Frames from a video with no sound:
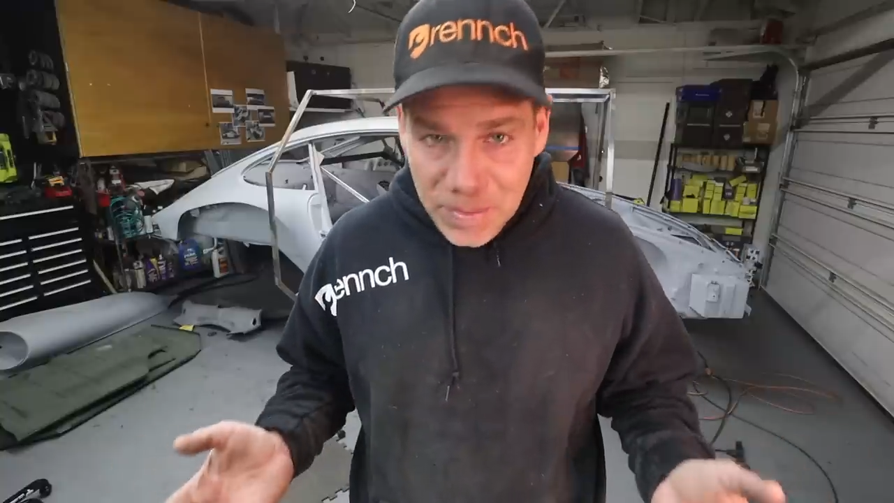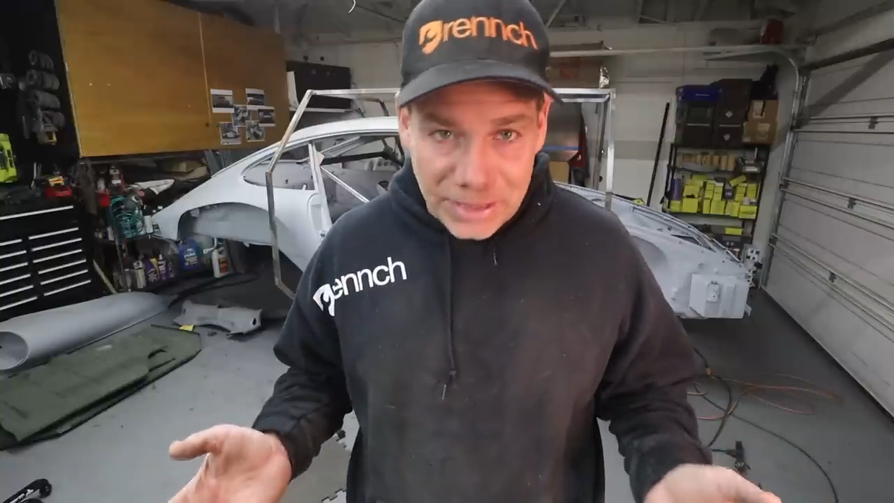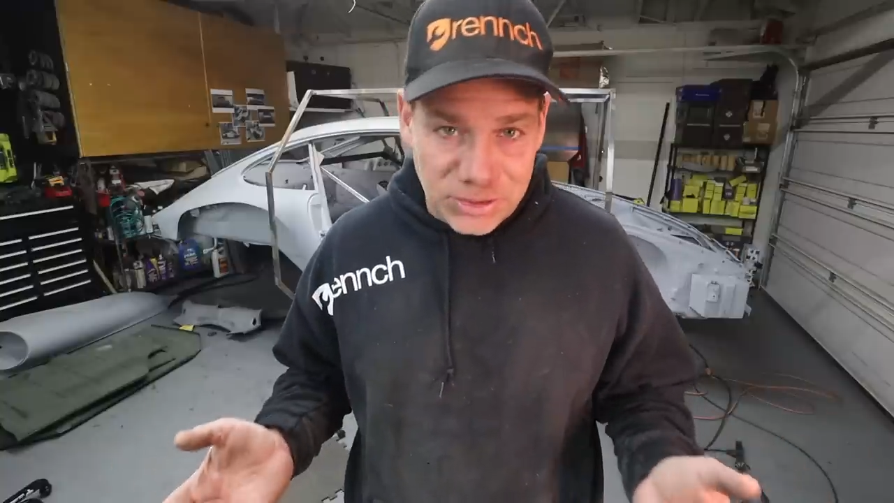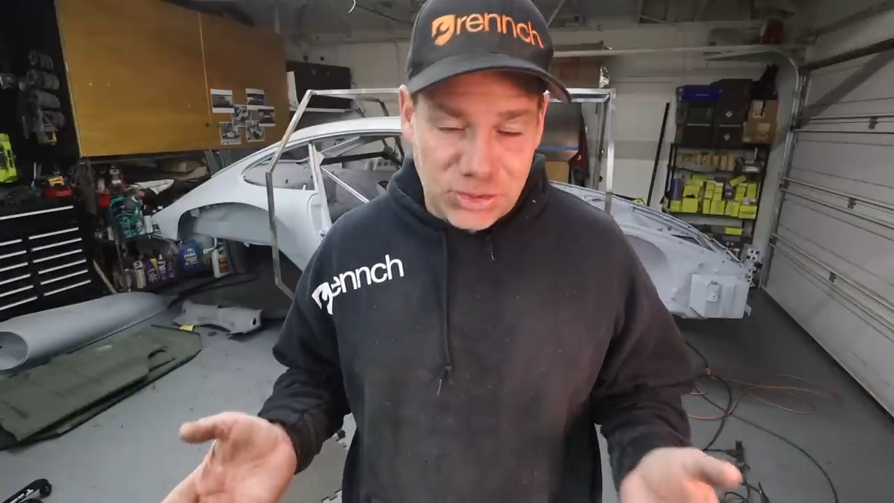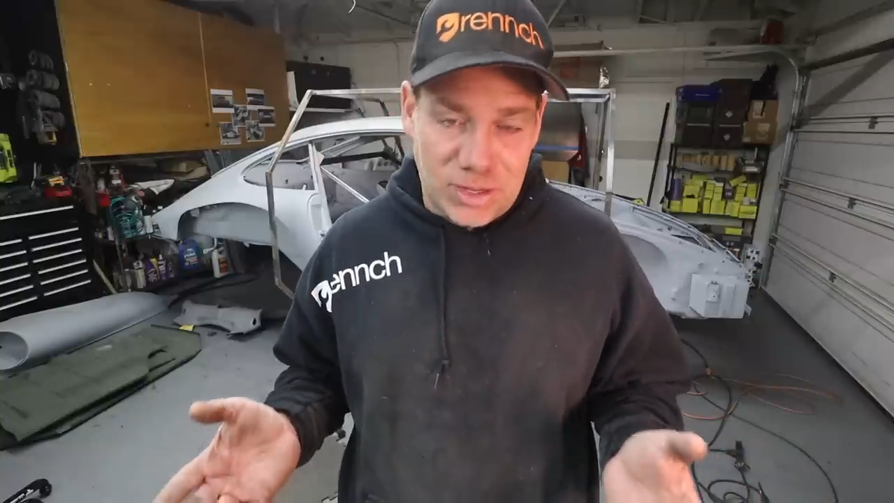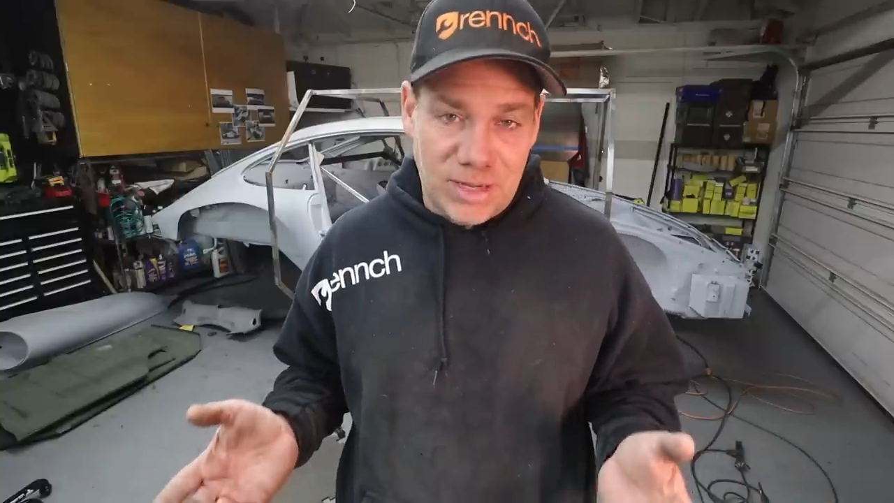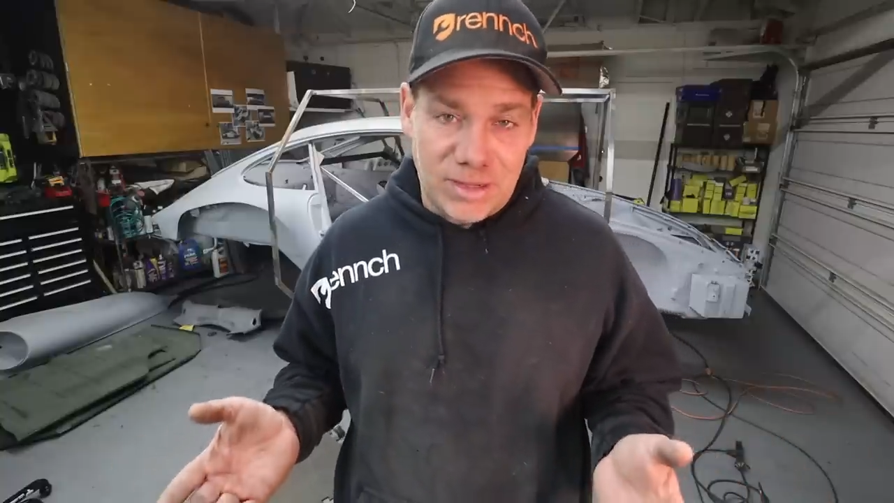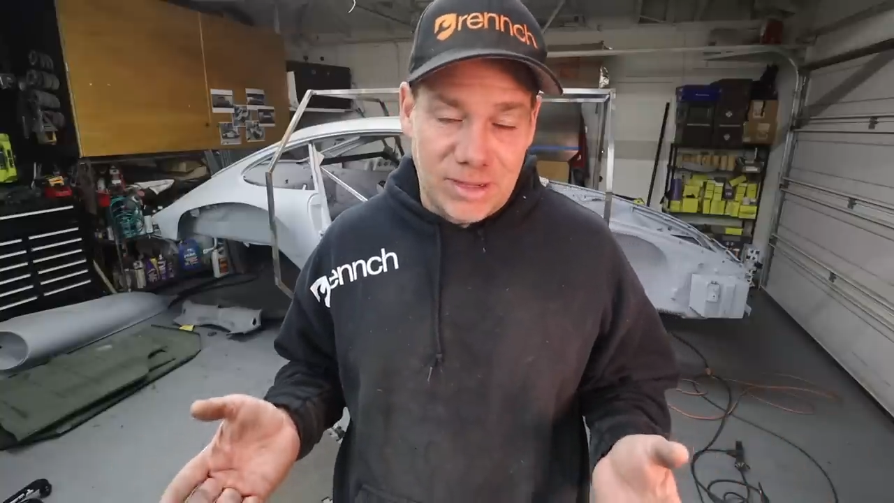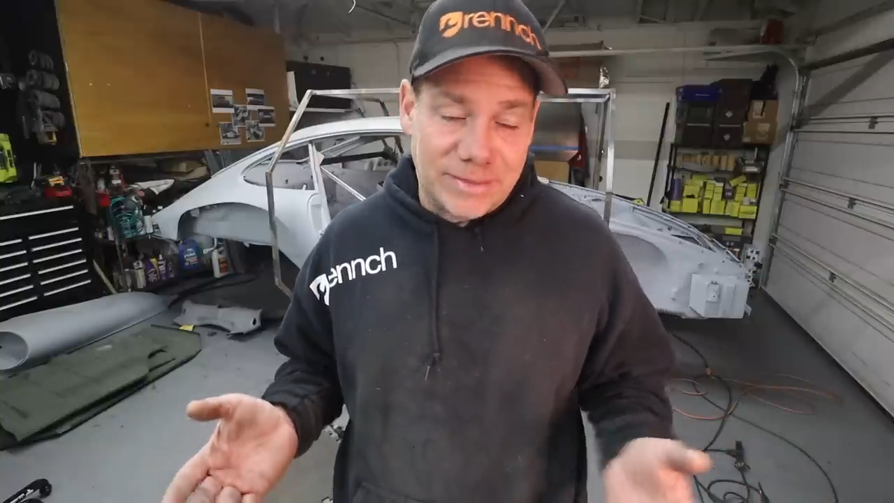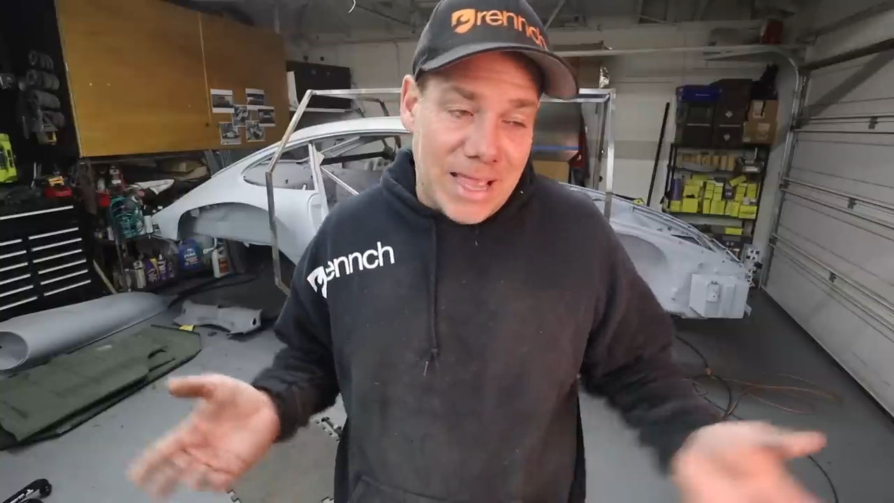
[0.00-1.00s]
bench or
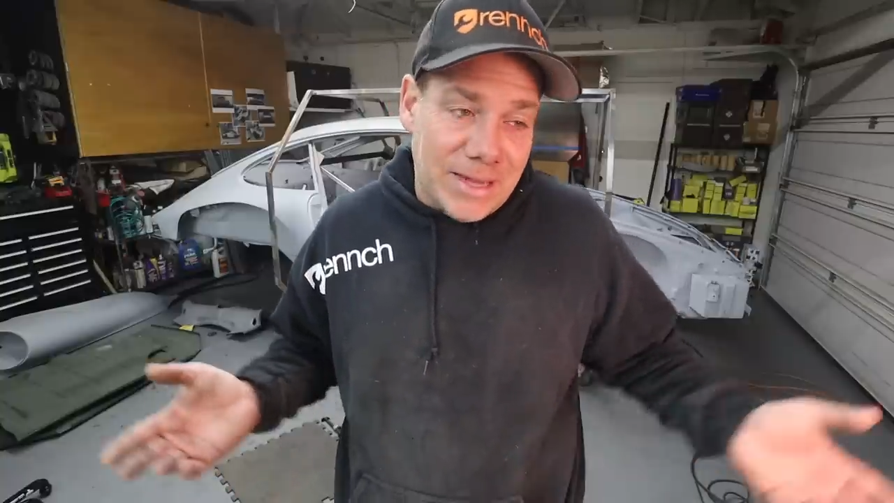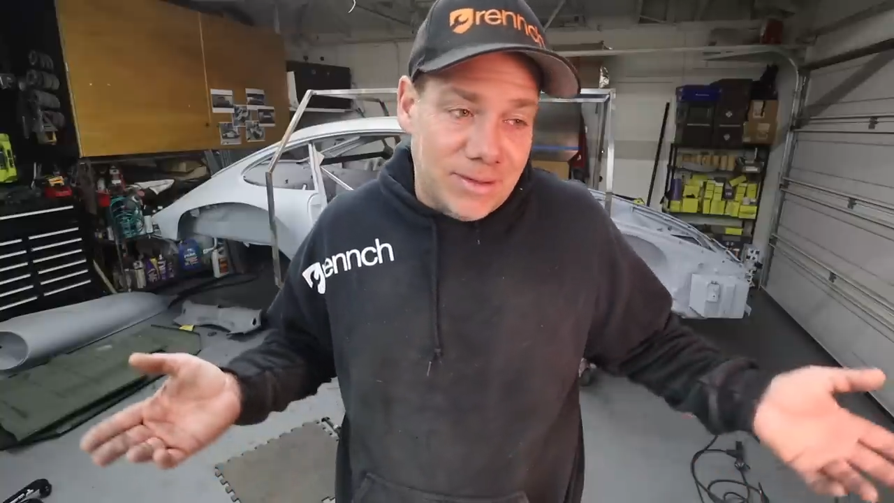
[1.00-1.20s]
anything like that,